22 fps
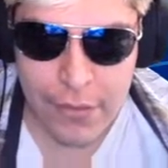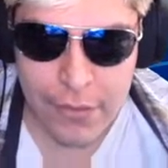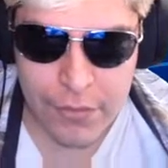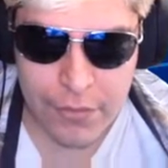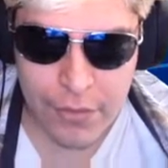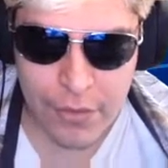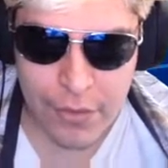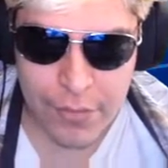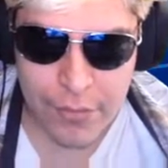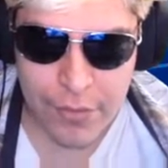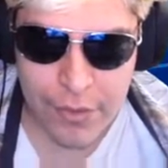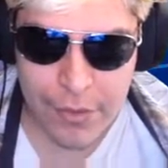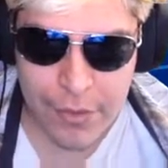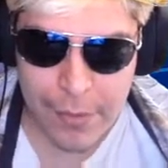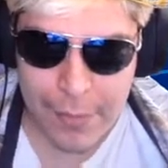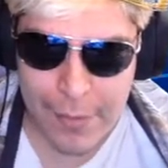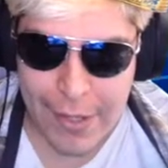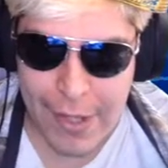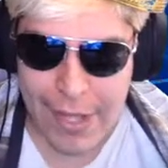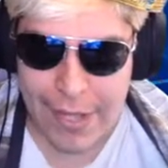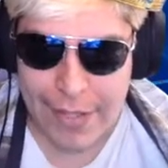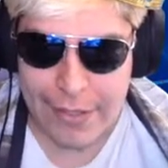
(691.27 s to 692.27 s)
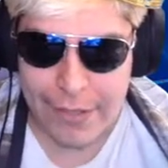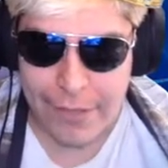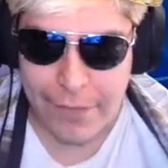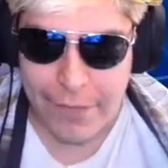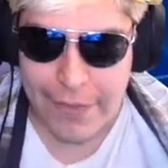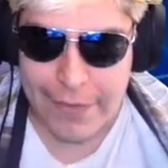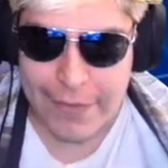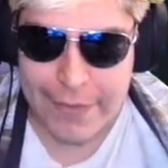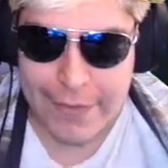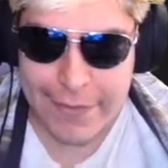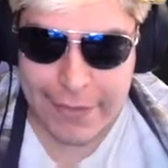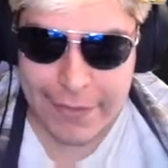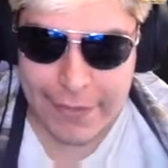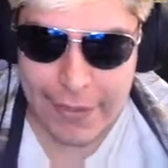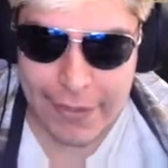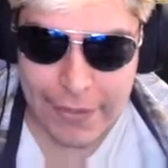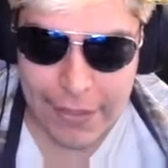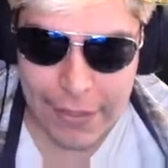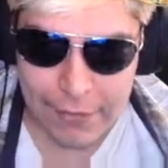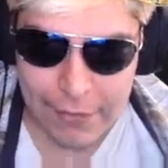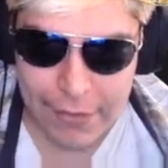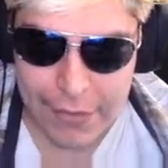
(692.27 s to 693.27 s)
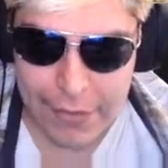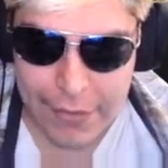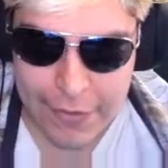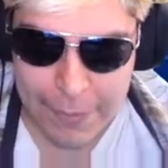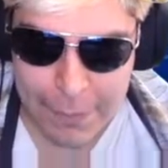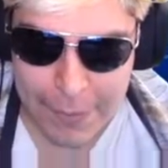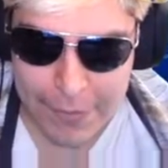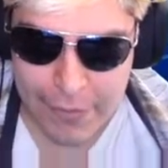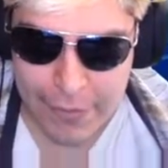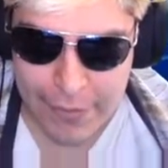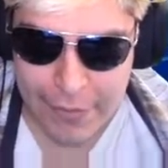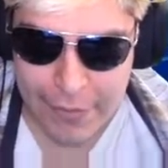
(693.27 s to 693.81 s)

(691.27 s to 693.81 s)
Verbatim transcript: Storm Drain activates, giving a special